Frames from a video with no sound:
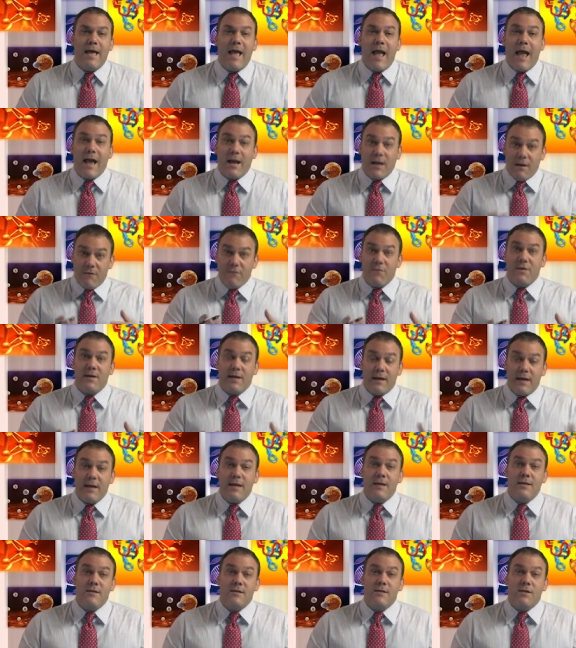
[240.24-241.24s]
And if it
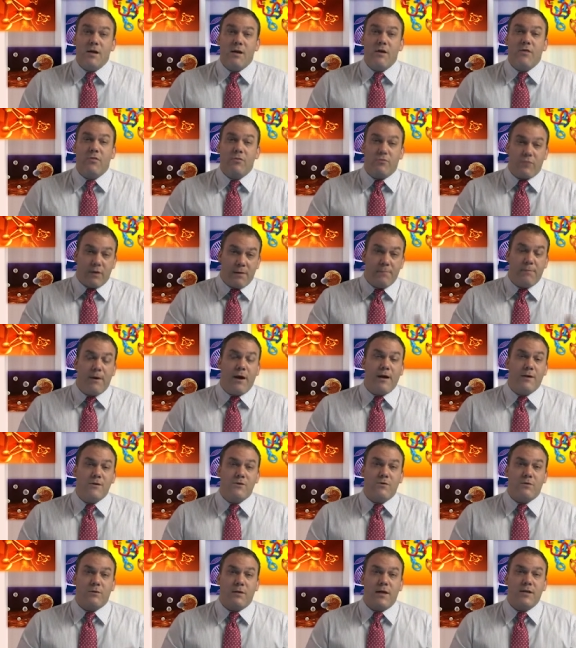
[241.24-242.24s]
is three
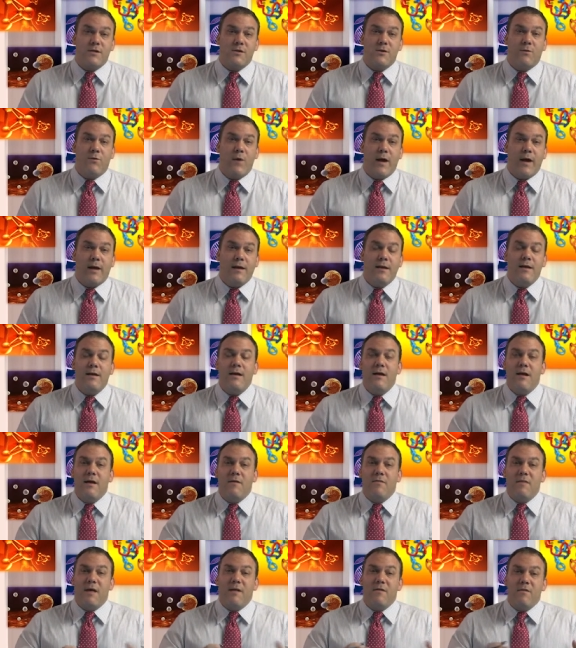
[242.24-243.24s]
bonds or less away,
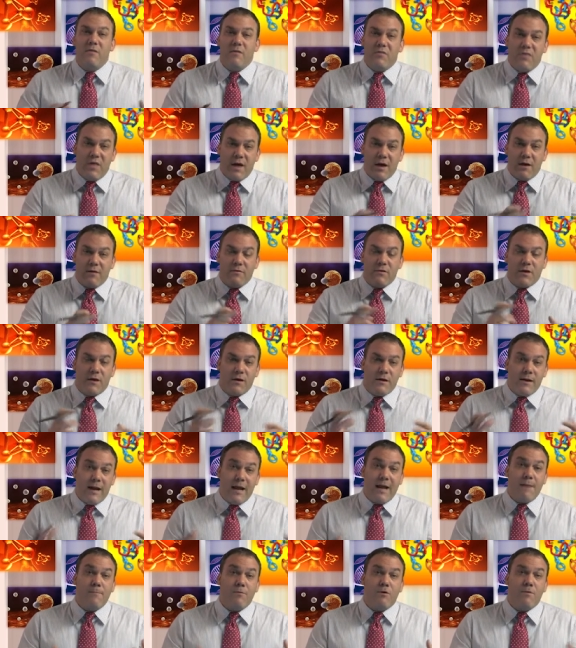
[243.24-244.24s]
then the
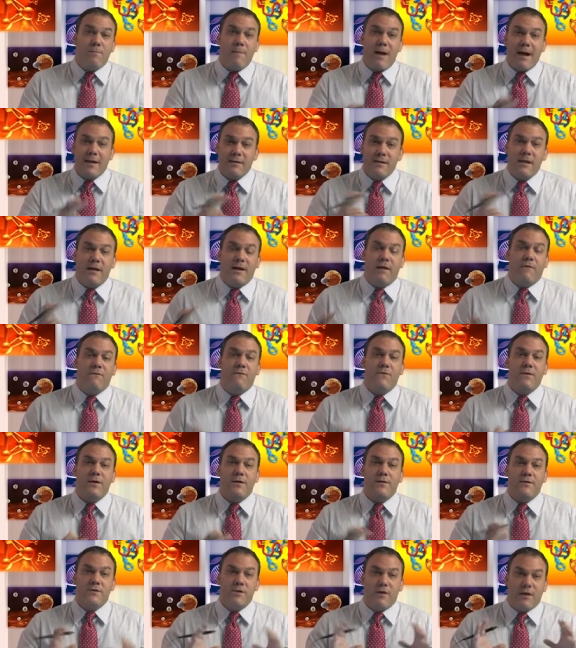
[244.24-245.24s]
neighbor magnetic
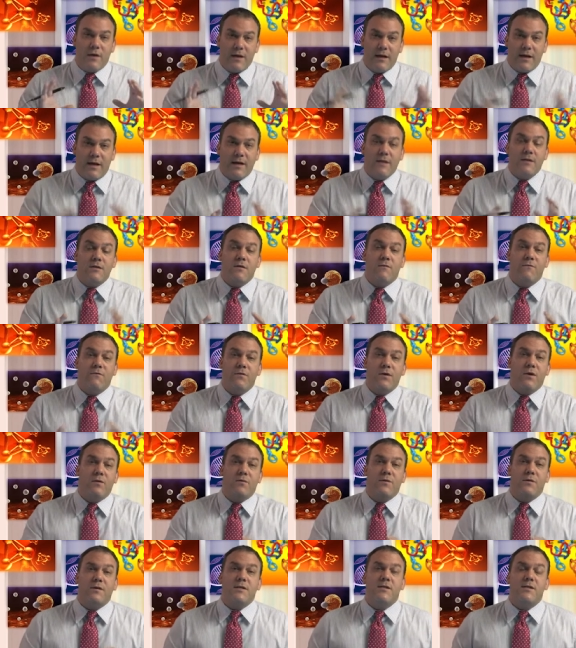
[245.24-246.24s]
fields are going to
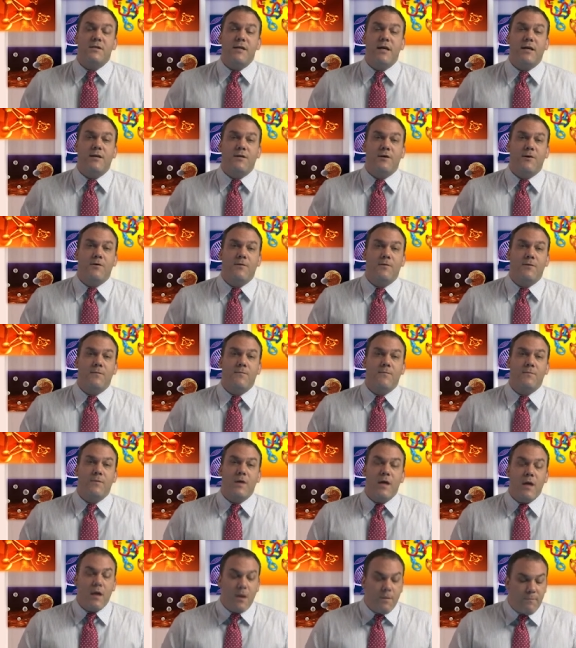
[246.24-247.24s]
interfere with the signal.
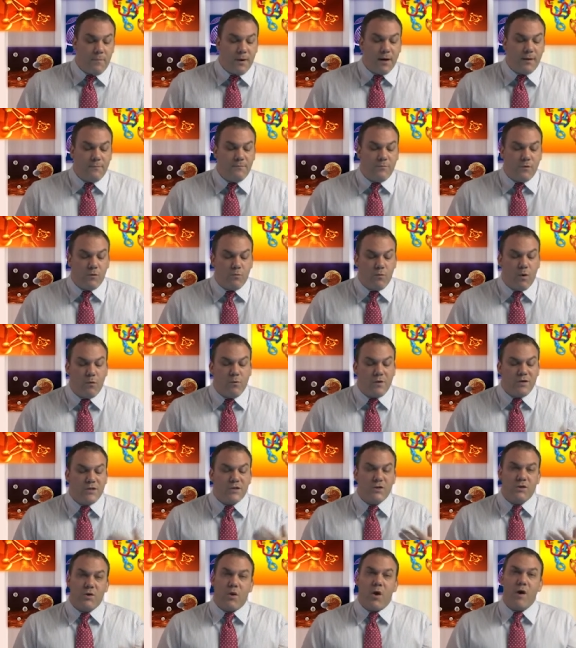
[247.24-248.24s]
But what we
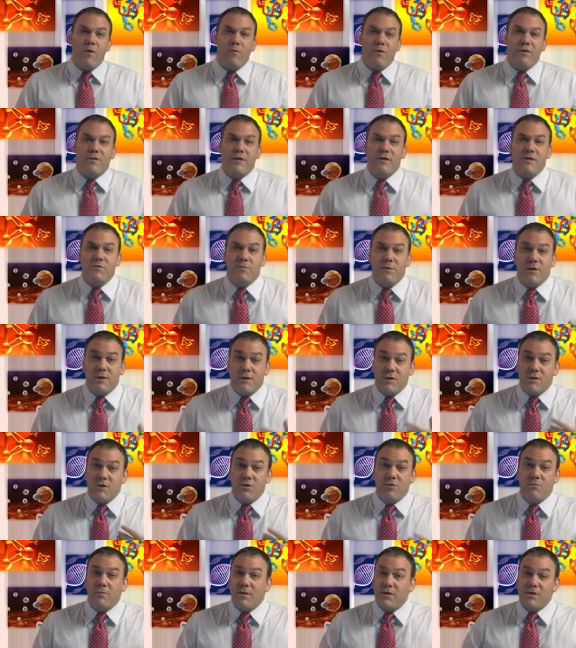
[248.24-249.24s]
start with is we
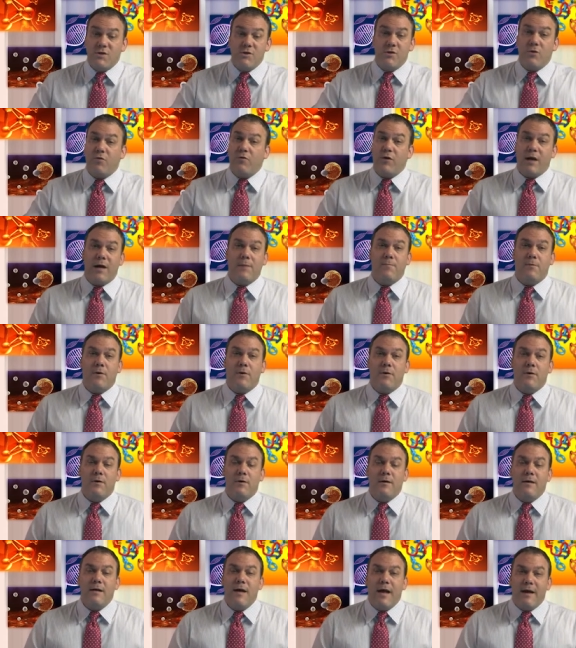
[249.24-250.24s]
assume there's no neighbor,
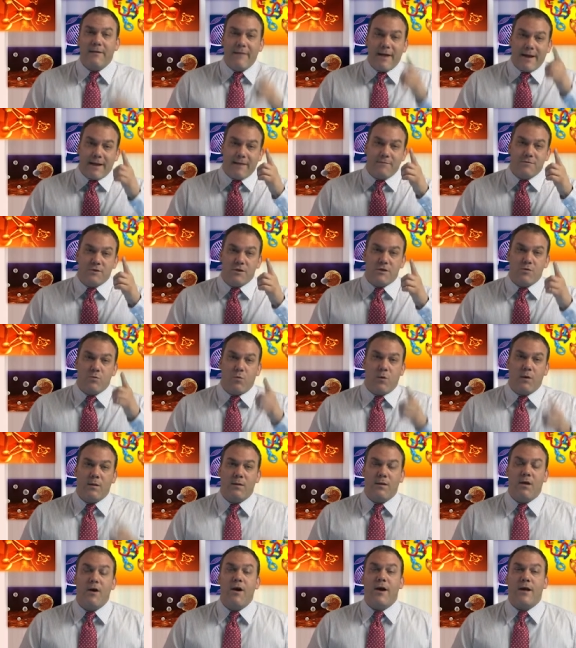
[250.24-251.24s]
and that gives us
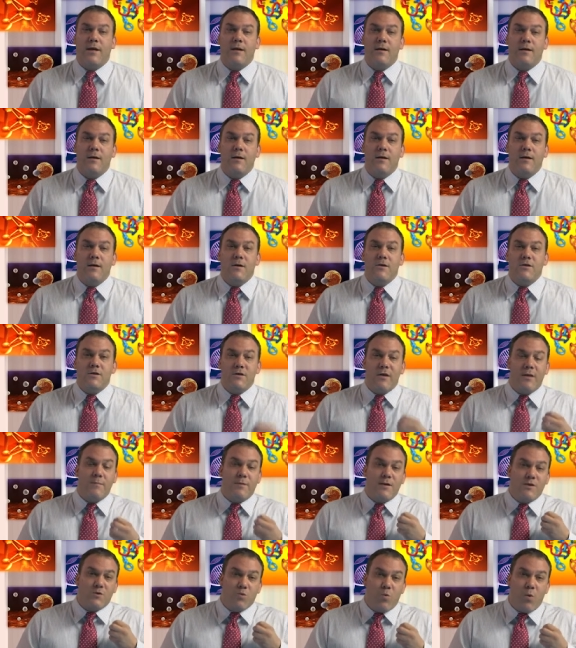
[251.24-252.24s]
one line. So that
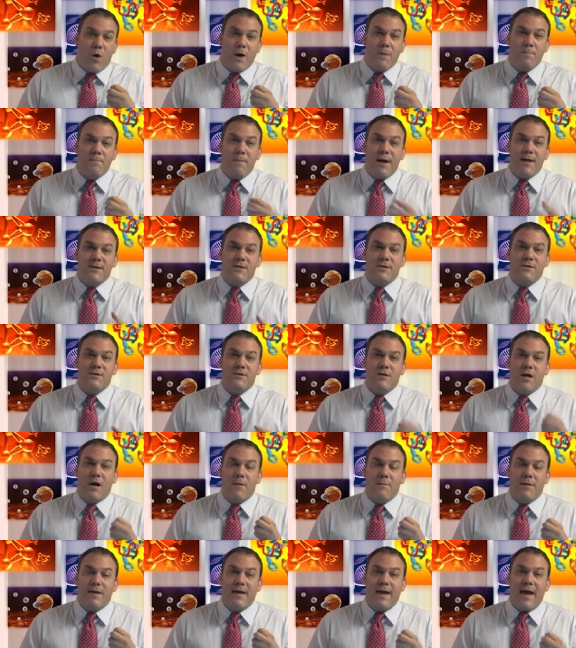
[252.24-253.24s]
means one message
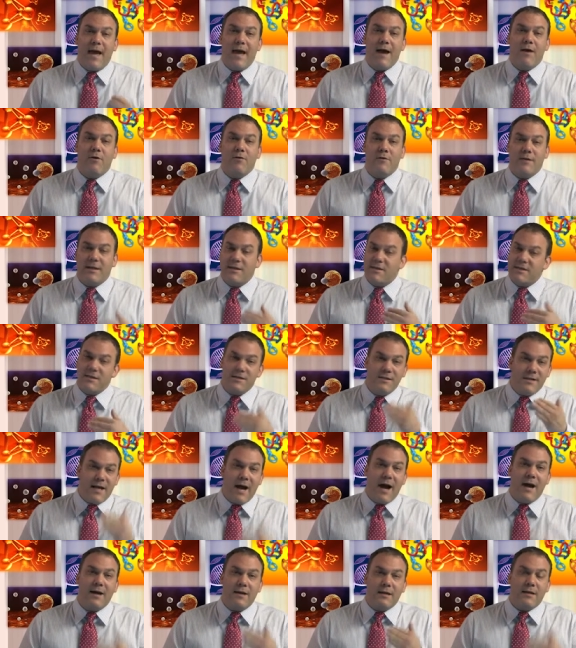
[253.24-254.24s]
coming out that's
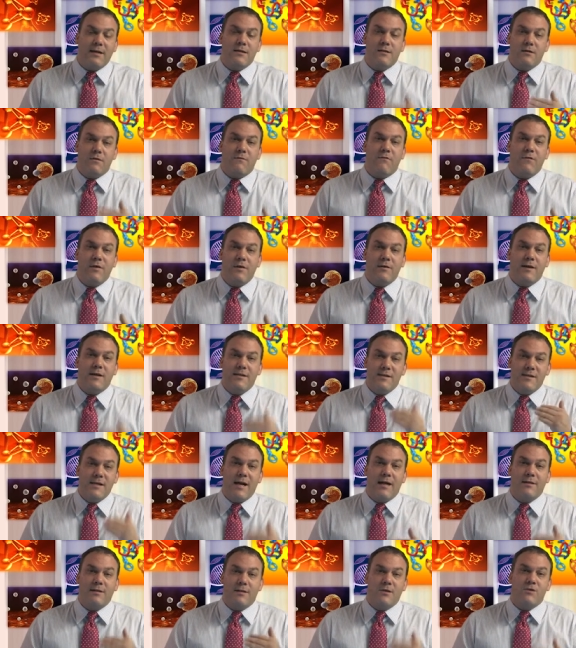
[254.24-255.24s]
not interfered, that's
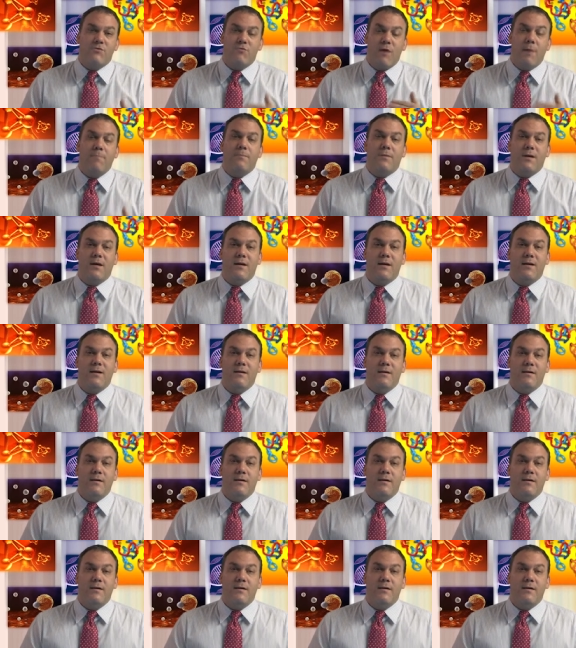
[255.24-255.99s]
not disrupted.